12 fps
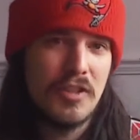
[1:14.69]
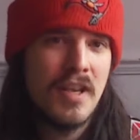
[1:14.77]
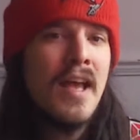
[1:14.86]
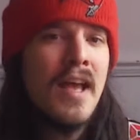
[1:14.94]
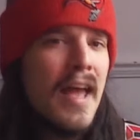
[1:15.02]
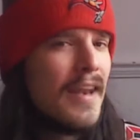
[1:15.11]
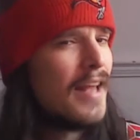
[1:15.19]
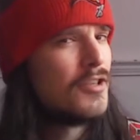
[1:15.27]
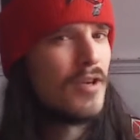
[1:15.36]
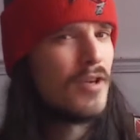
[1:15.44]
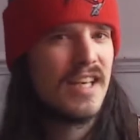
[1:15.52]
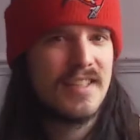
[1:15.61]
and then
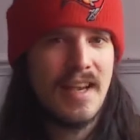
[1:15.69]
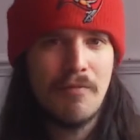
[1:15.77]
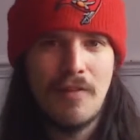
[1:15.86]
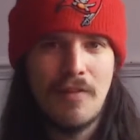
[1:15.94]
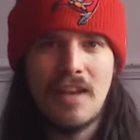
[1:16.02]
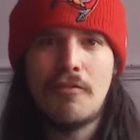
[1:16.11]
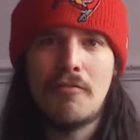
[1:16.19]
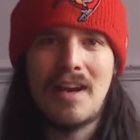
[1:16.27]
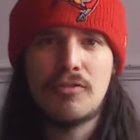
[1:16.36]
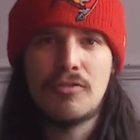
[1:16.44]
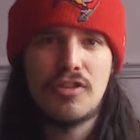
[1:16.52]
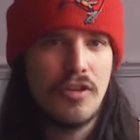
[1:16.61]
doing the same thing for
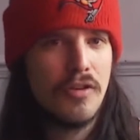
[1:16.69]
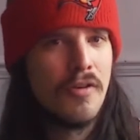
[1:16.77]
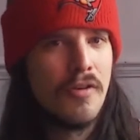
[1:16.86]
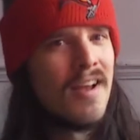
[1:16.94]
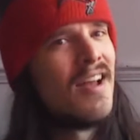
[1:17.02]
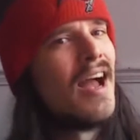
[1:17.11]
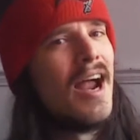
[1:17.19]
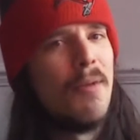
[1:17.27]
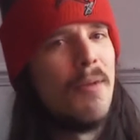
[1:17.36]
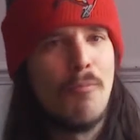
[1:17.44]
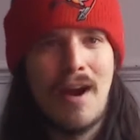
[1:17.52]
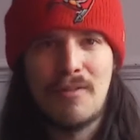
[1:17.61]
rounds 2
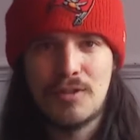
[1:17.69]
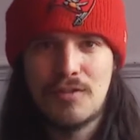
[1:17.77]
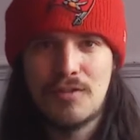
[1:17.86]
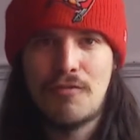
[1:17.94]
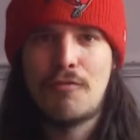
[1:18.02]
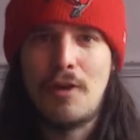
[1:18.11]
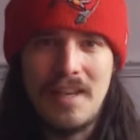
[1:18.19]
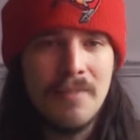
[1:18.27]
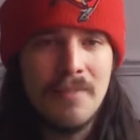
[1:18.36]
and rounds 3.